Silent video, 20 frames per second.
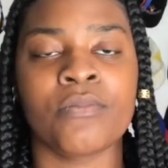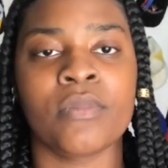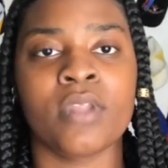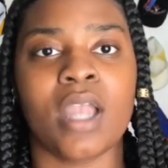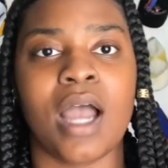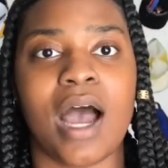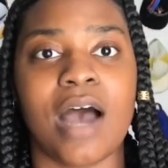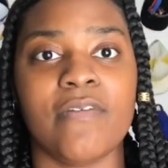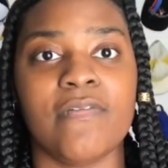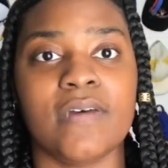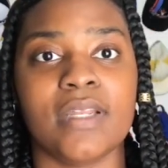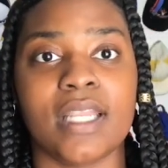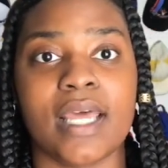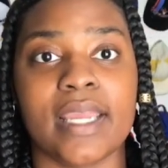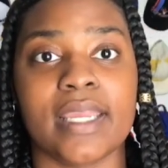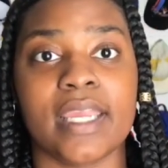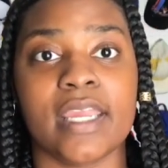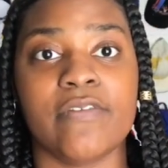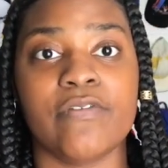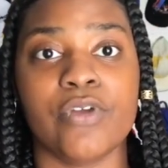i feel
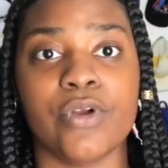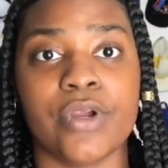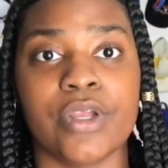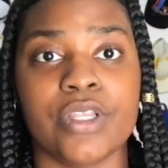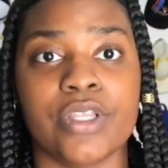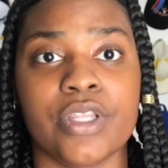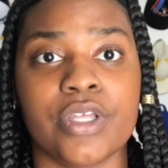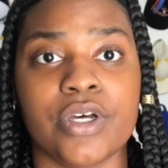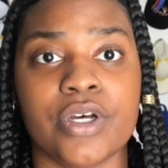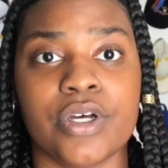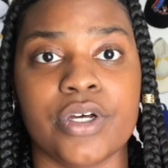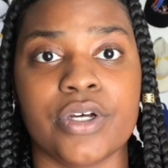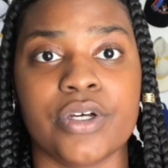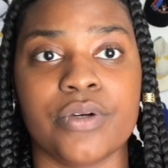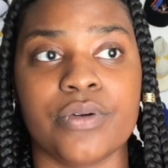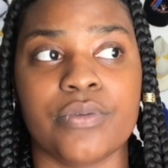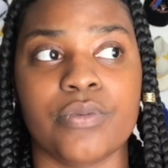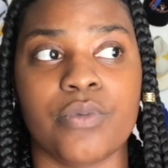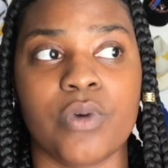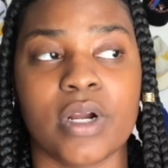like if you're in
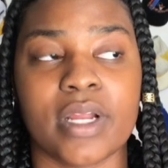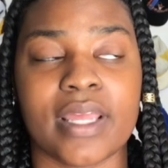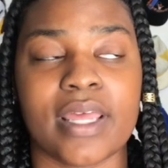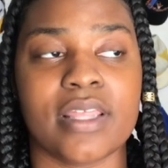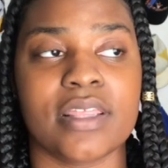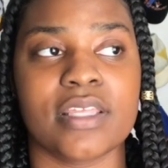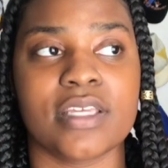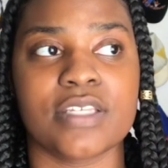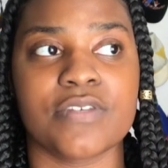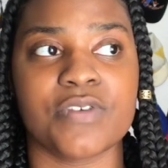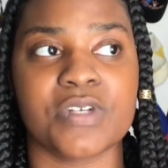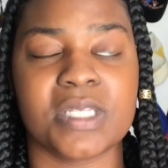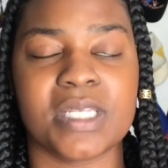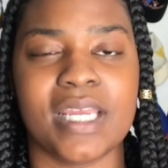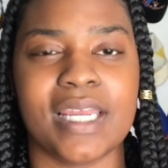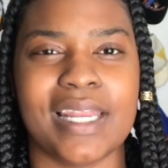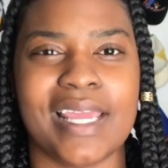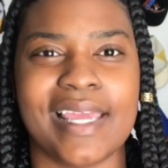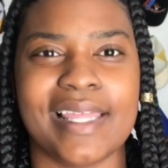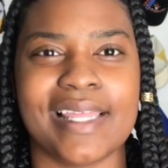the work ethics for
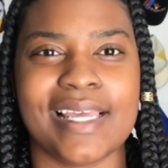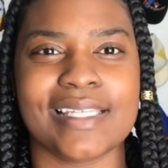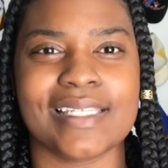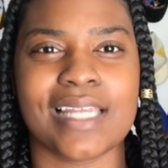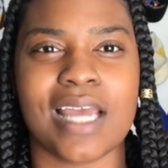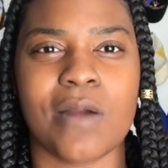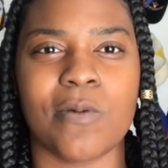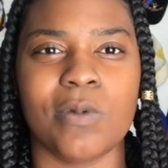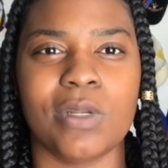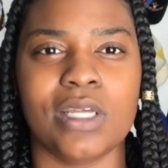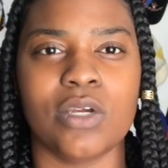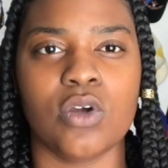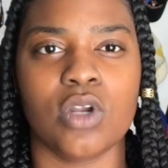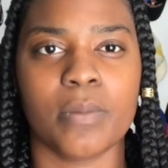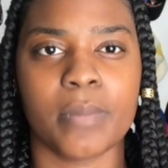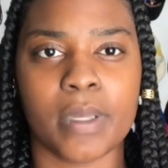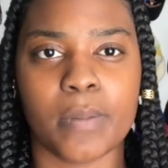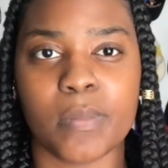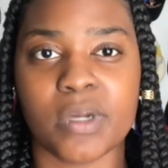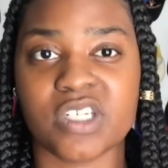cna that's not really going to
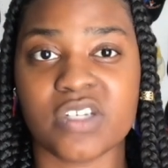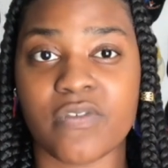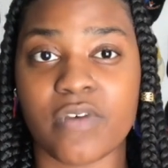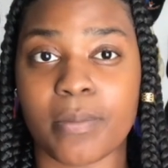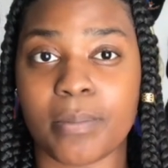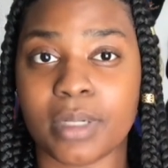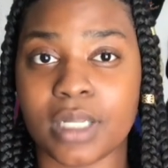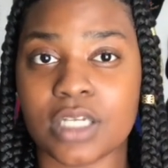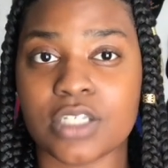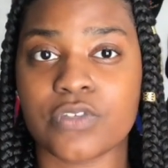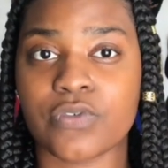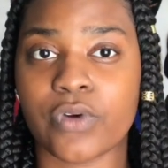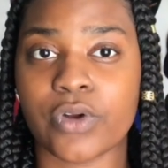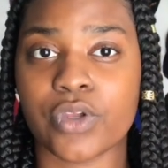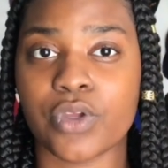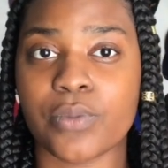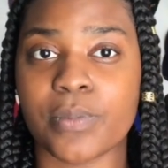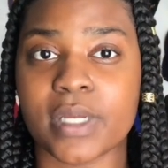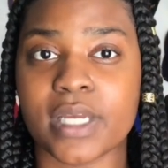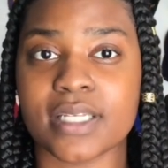be much of a plus for
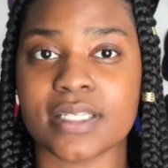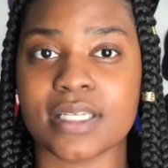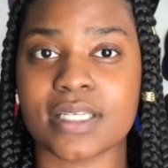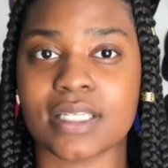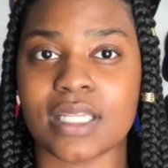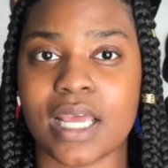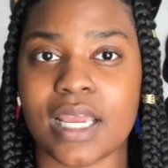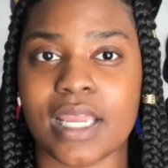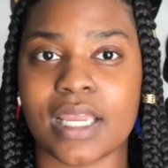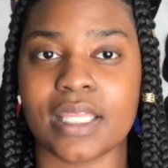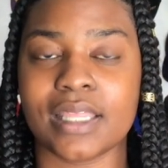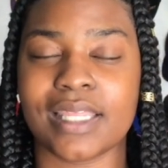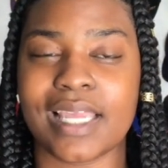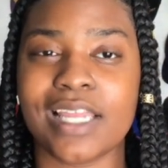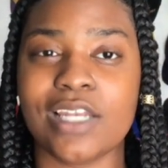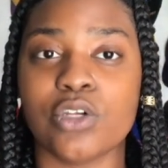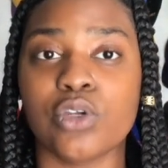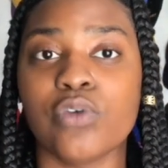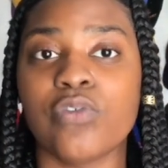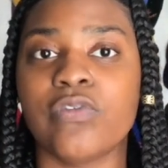you because it's like they
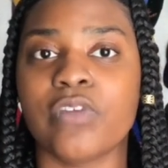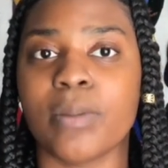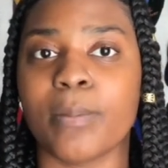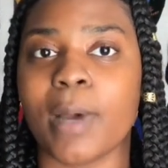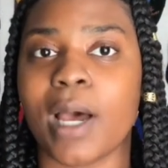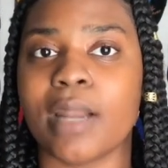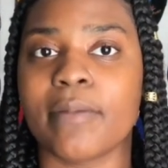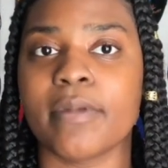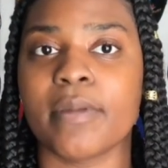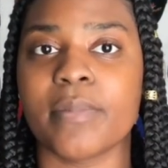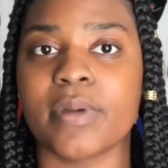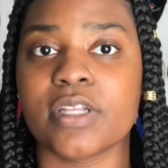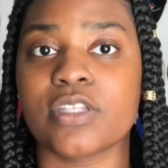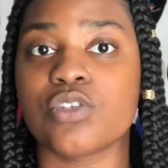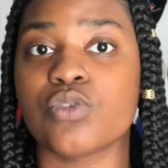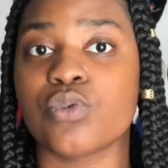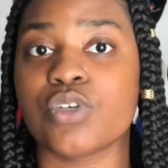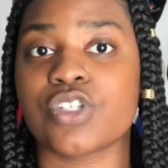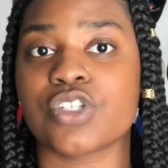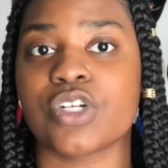do phlebotomy but
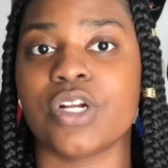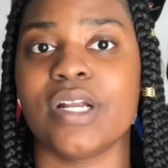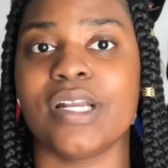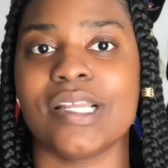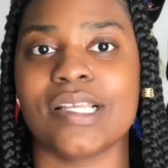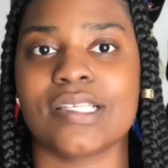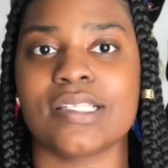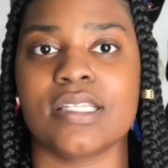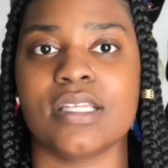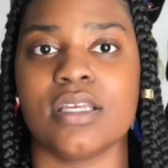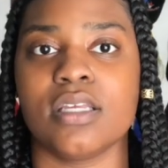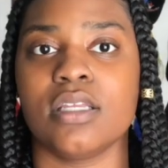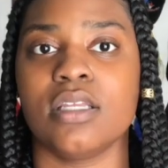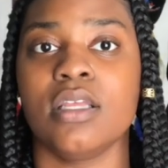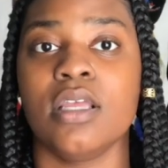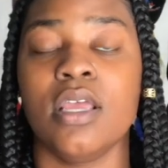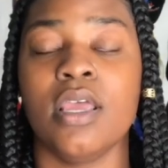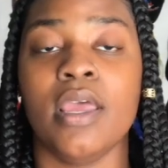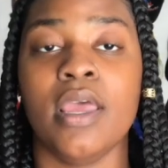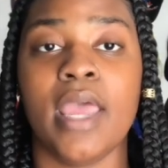to a certain extent.
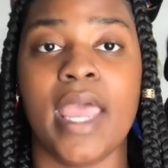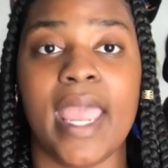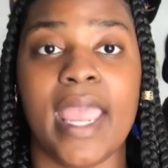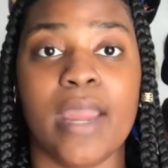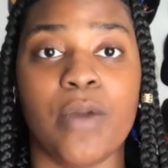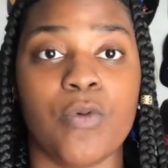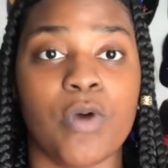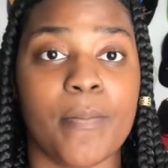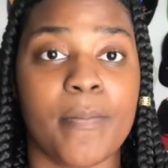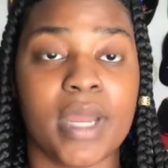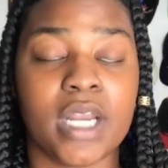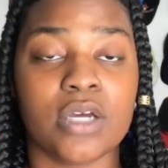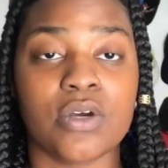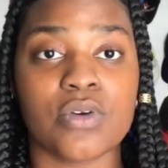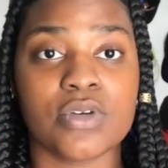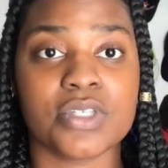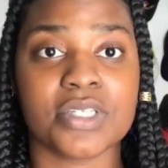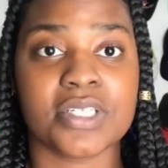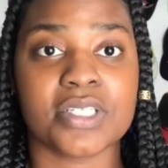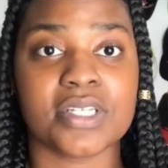And with
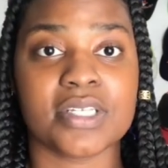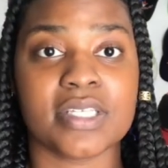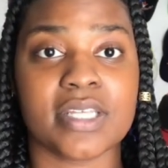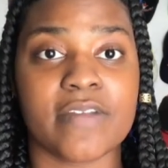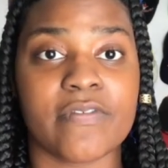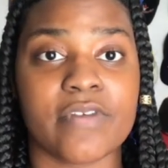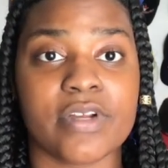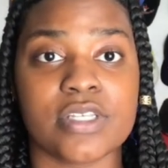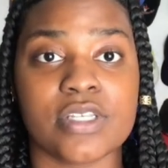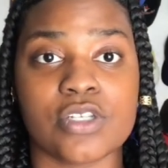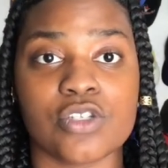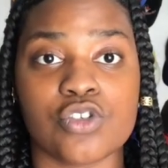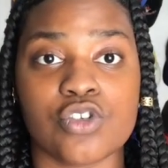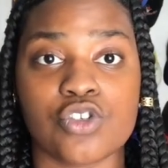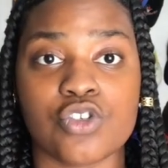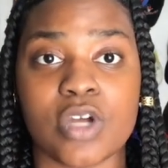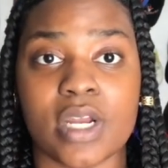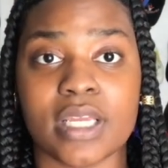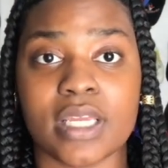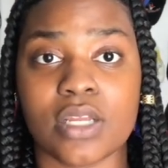medical assistance, say for instance, you're
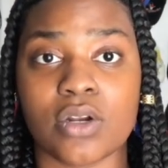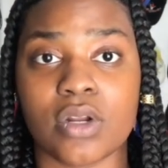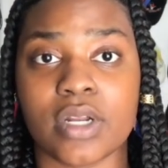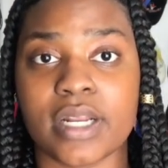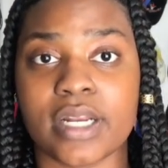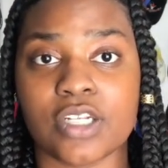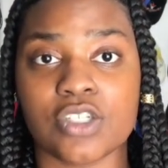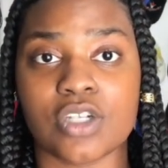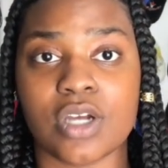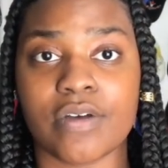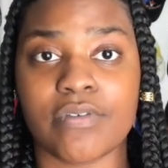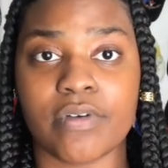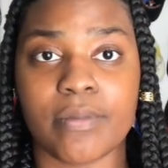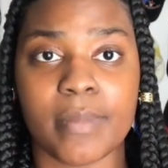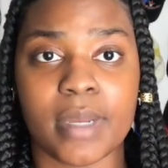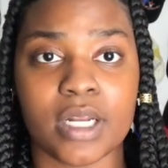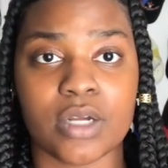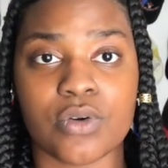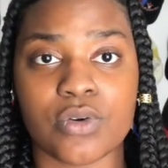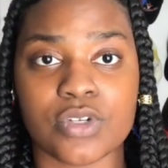trying to get on at a job for
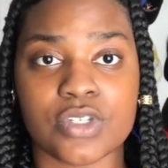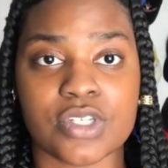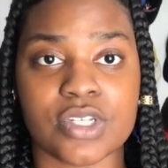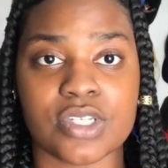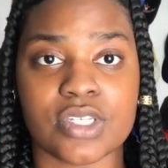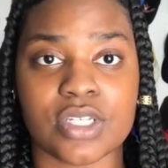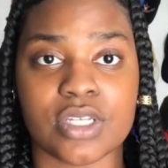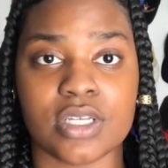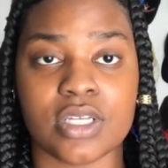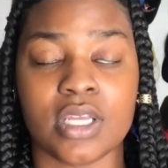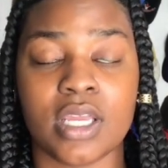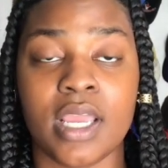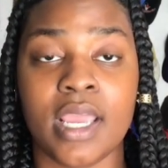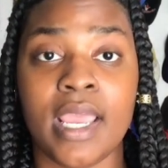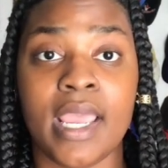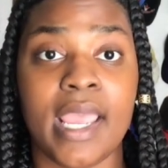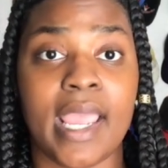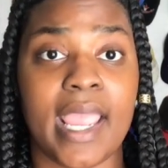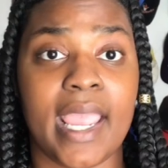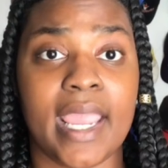medical assistant,
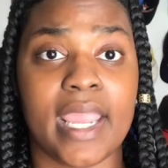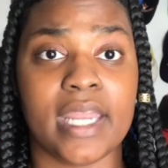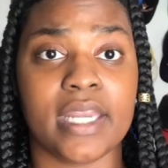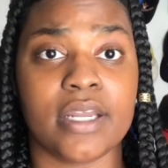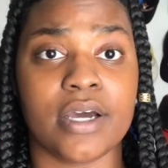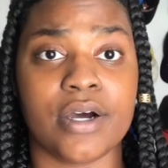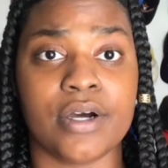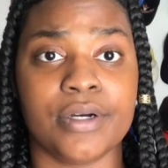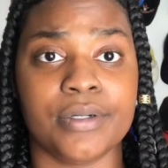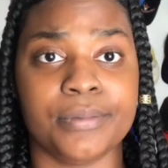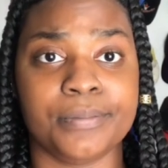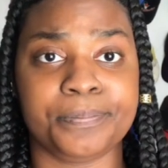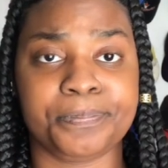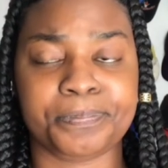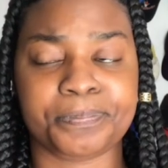and um,